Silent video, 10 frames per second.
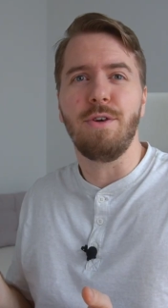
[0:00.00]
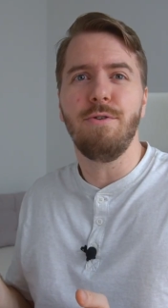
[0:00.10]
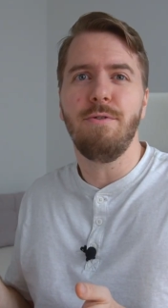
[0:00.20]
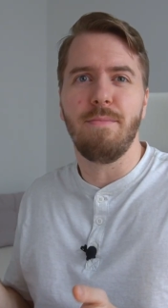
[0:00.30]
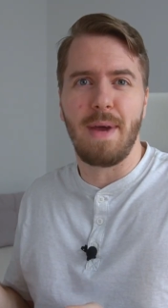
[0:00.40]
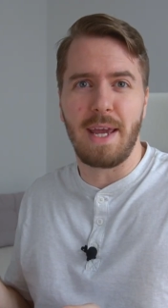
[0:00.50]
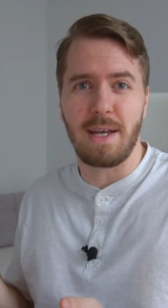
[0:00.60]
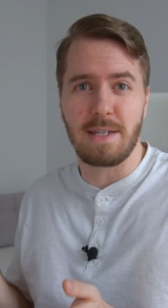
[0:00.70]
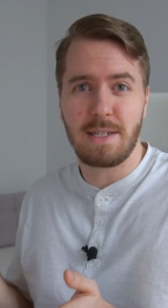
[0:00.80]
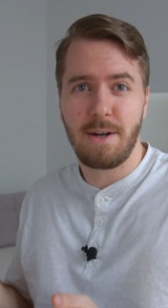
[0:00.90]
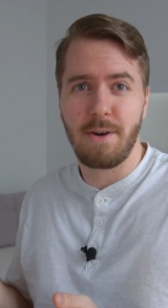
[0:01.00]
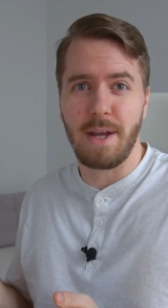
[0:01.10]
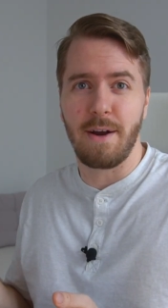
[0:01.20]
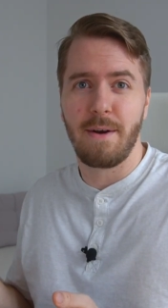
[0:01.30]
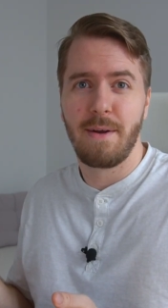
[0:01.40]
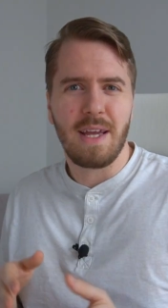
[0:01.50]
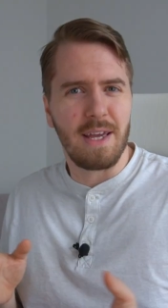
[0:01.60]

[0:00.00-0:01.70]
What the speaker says: you may consider here.